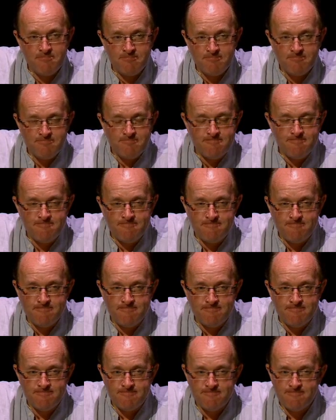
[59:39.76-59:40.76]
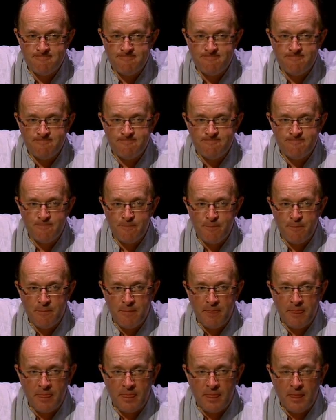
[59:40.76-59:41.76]
who has her
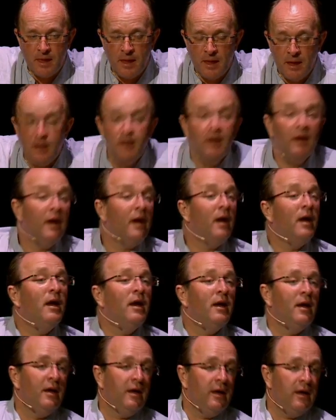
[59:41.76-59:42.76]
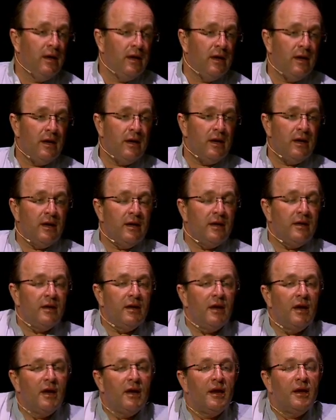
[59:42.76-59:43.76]
diaries and has anybody written her story? It
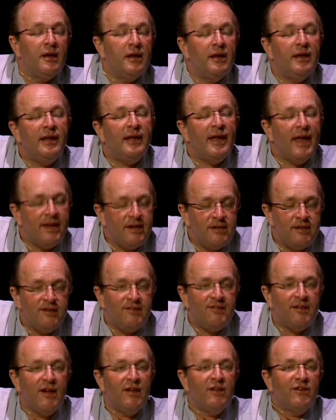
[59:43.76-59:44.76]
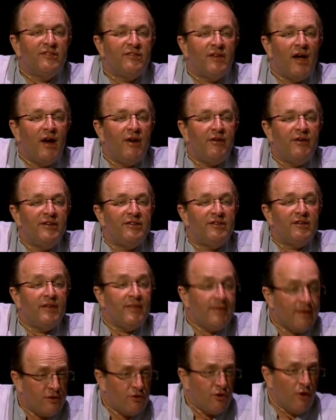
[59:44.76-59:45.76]
must be extraordinary. Sales diaries are
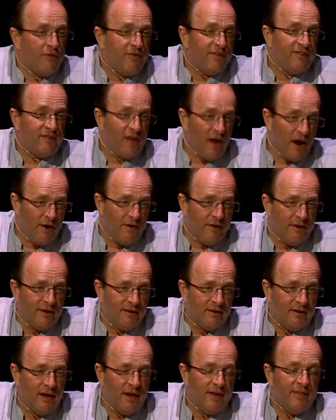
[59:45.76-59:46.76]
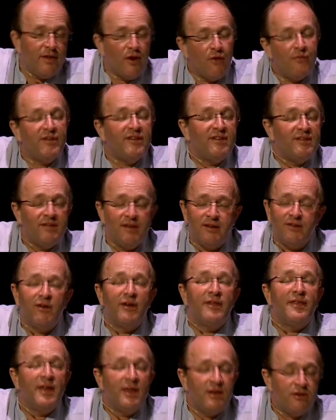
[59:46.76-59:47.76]
in the India Office diary, in the office,
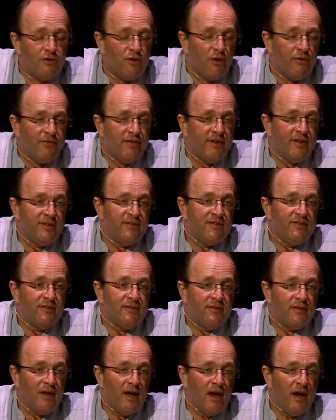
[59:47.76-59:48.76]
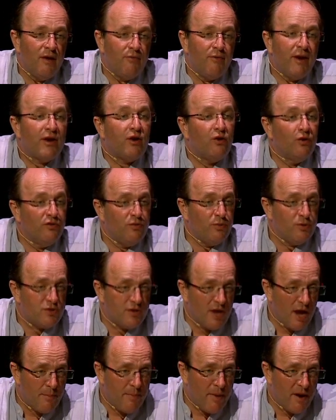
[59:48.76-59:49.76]
sorry, the India Office uh, records,
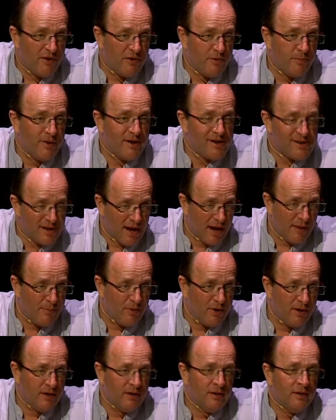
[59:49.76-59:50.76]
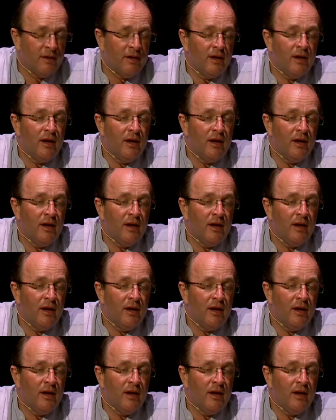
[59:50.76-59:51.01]
which are now part of the British Library.